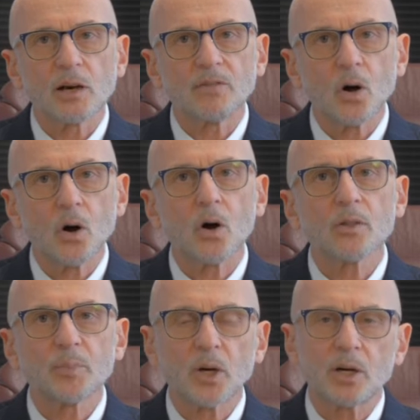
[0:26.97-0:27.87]
of all
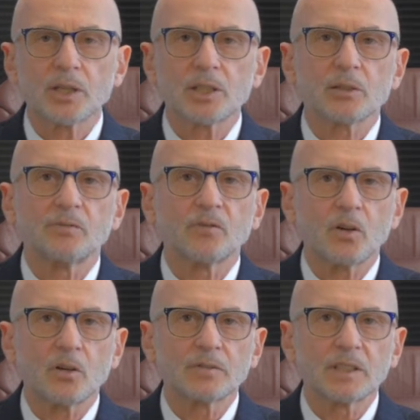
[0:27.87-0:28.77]
the parties
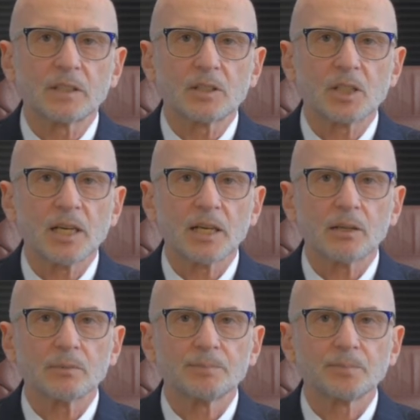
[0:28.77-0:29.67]
involved in the sale.